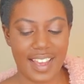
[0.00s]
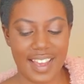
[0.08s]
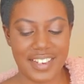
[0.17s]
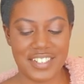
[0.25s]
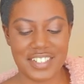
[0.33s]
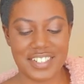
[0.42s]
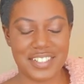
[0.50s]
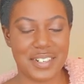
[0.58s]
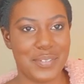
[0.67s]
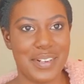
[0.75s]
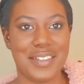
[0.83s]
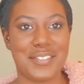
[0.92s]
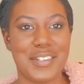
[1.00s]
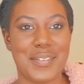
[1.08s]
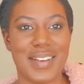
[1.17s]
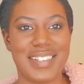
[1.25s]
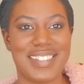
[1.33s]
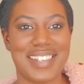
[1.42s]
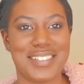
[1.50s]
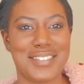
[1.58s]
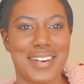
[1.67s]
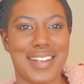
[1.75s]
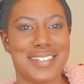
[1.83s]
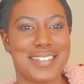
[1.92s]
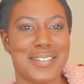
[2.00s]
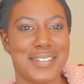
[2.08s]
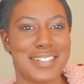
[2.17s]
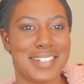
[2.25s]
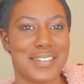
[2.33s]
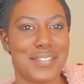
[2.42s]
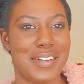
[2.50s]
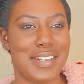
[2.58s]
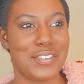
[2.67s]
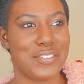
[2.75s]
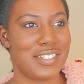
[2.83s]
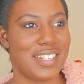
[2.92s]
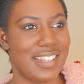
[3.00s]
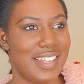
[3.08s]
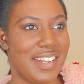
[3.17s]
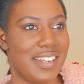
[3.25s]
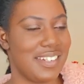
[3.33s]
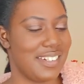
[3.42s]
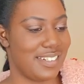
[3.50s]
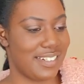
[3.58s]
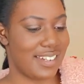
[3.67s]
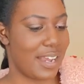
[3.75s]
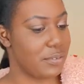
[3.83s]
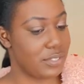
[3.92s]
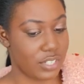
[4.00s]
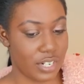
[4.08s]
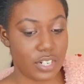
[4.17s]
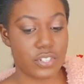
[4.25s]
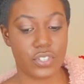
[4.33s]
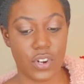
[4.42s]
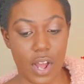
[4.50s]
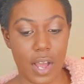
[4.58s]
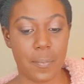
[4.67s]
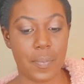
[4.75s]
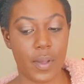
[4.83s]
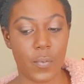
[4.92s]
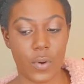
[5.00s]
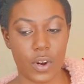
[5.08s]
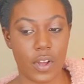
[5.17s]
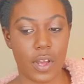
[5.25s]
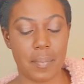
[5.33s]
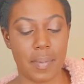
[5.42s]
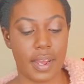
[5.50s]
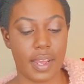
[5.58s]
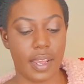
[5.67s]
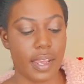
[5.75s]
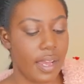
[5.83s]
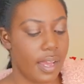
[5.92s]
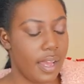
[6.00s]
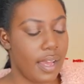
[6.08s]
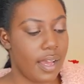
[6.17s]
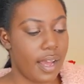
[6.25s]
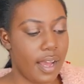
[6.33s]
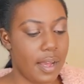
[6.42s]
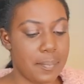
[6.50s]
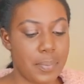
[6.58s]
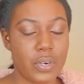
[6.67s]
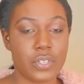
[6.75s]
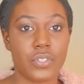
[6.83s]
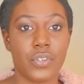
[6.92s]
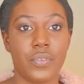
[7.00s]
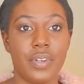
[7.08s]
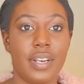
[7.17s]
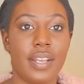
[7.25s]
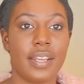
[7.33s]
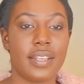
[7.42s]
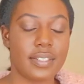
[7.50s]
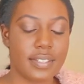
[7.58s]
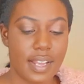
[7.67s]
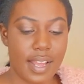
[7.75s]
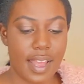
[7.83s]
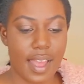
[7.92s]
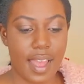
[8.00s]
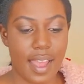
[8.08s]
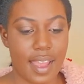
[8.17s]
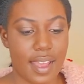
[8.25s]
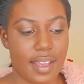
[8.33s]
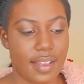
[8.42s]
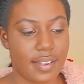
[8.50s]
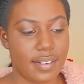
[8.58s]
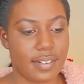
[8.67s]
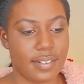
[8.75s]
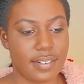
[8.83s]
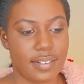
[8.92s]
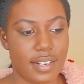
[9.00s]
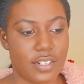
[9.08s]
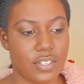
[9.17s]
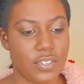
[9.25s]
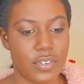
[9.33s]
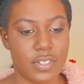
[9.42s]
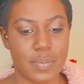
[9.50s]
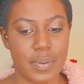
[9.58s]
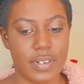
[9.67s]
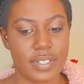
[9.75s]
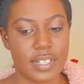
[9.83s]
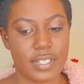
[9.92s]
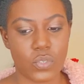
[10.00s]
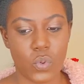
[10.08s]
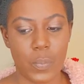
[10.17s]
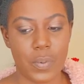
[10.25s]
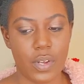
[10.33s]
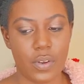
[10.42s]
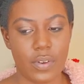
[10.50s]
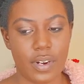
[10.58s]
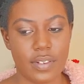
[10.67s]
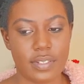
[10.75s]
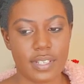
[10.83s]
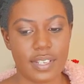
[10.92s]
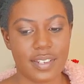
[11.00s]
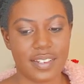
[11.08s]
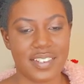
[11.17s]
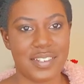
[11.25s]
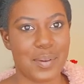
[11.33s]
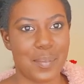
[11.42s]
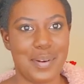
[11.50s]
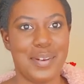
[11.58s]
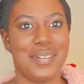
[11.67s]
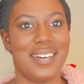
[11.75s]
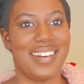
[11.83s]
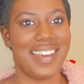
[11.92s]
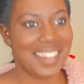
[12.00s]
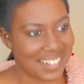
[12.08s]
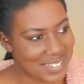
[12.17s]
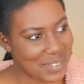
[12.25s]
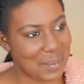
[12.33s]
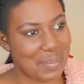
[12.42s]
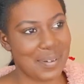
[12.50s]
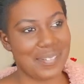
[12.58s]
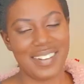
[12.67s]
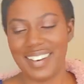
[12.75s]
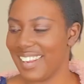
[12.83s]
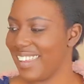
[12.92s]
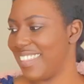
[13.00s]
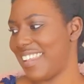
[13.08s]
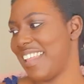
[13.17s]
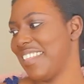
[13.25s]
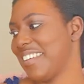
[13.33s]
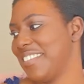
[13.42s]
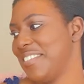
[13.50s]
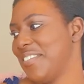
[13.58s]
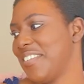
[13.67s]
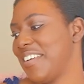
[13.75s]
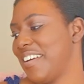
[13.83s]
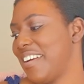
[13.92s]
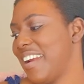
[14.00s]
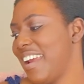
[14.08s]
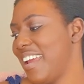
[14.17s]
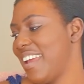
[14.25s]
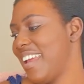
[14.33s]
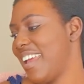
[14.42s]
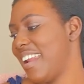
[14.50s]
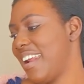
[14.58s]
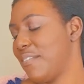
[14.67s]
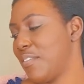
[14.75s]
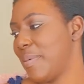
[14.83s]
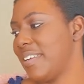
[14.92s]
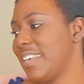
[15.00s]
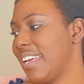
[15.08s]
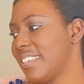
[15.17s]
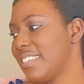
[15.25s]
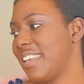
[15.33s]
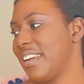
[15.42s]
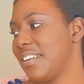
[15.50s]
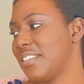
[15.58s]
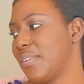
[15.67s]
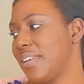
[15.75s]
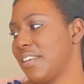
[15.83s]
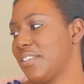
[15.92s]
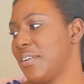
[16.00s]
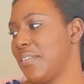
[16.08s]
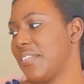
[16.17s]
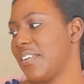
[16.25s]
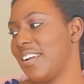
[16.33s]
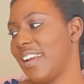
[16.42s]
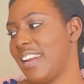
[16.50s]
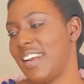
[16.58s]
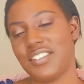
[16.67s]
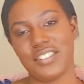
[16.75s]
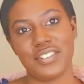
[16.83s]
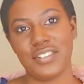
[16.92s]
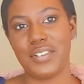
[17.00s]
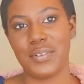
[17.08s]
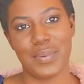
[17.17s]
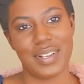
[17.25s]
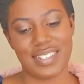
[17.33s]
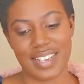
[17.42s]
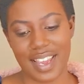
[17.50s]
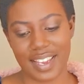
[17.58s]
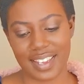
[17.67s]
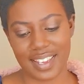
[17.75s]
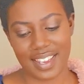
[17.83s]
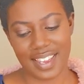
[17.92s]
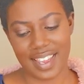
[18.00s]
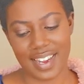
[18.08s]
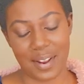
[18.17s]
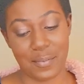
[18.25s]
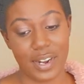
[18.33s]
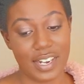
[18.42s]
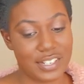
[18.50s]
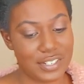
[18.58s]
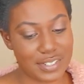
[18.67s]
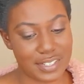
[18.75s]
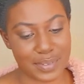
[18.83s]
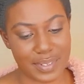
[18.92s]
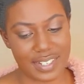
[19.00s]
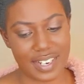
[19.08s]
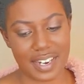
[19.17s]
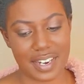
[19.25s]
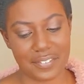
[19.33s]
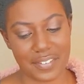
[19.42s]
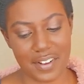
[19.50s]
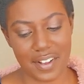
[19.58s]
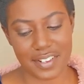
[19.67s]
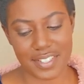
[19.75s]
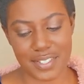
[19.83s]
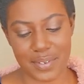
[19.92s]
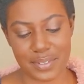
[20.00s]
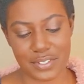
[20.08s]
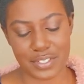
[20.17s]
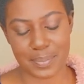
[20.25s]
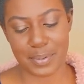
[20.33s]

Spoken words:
I just did a reading for you guys yesterday, so it's like very interesting that I was gonna stop and work on my personal readings, and I just heard Spirit say Scorpio, and I was like, you want me to do another Scorpio reading? And then I looked over, and I have all my decks there, so I looked over and I just knew what deck, and I wanted to use this one today and I forgot, so it was just